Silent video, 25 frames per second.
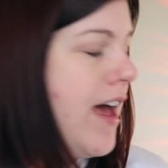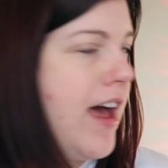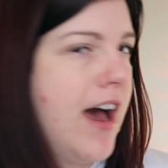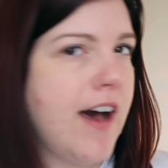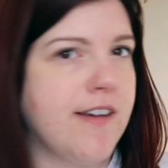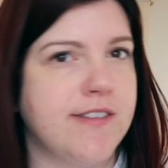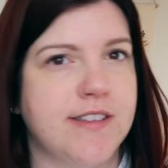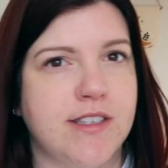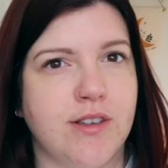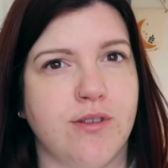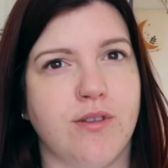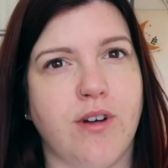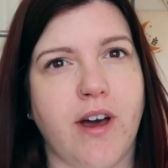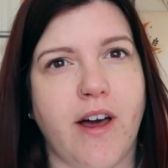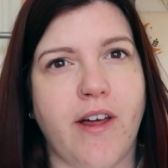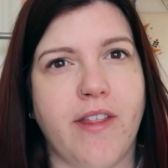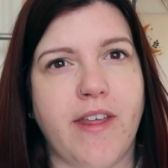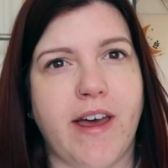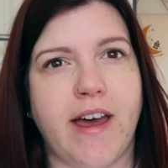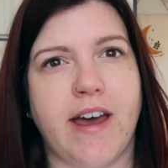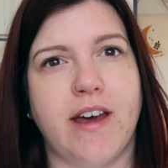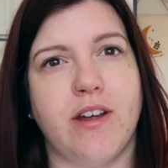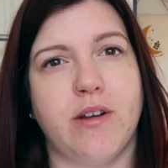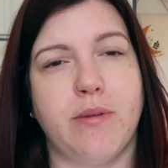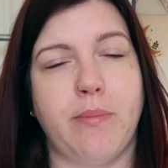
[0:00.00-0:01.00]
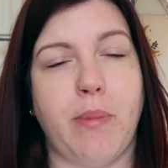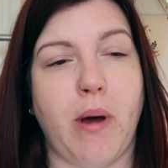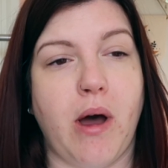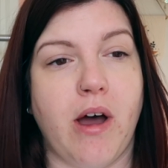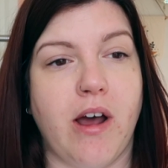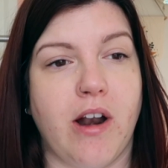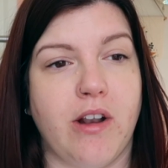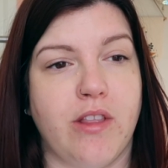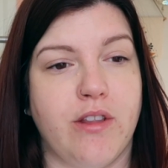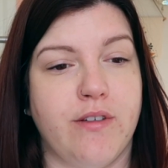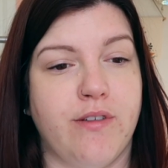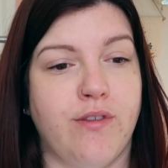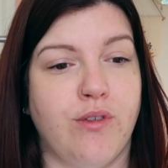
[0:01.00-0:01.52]
I've still got that on a
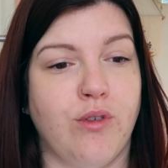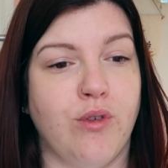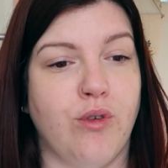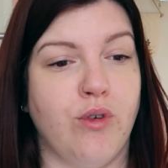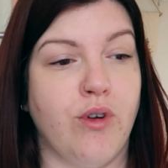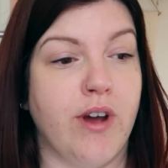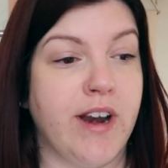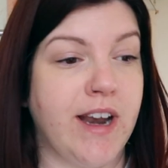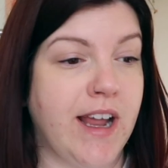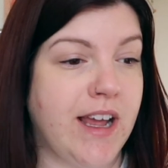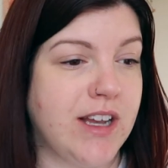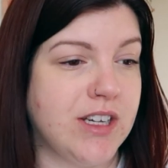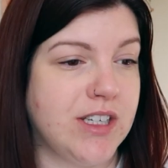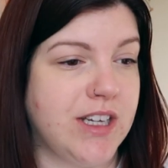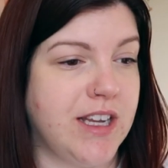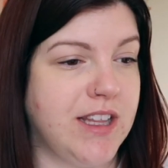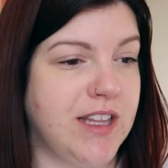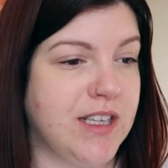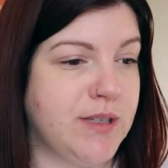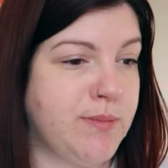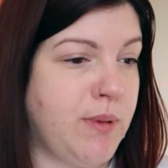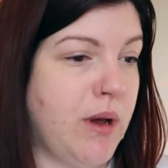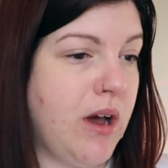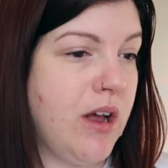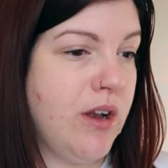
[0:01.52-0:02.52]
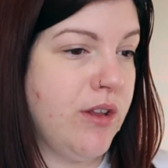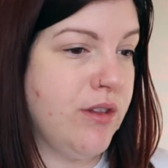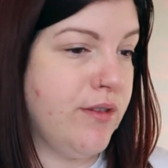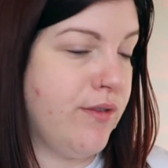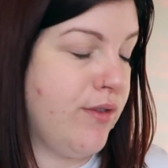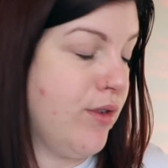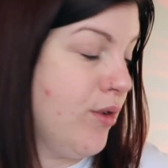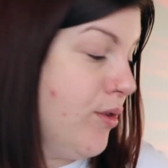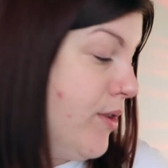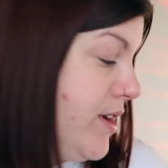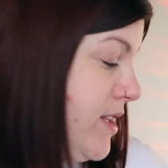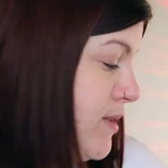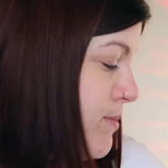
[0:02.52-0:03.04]
pile on the floor, and actually this pile on the
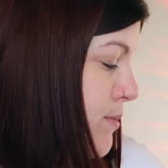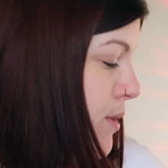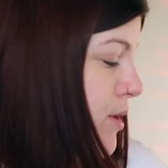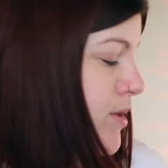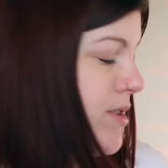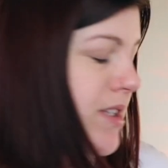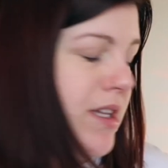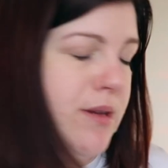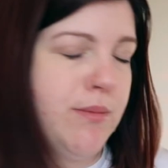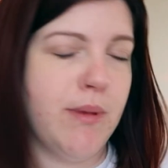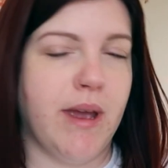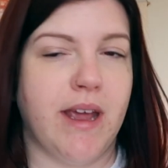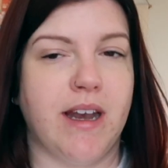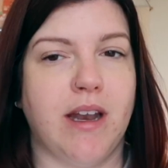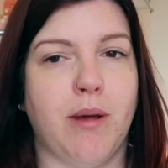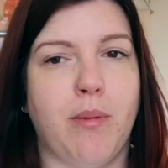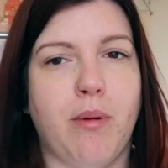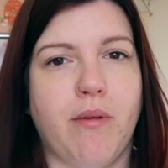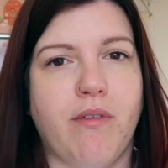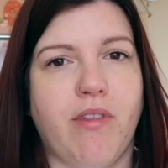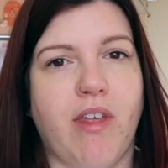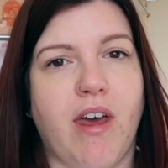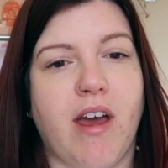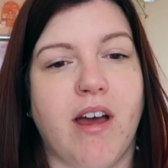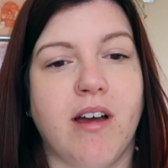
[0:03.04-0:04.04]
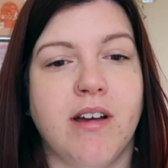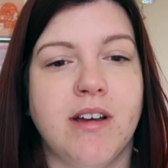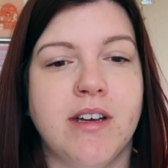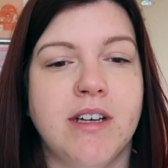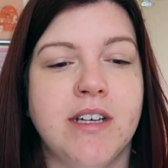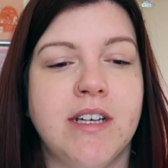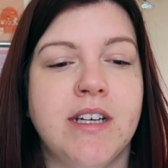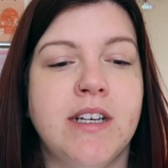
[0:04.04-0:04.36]
floor is mostly made up of that.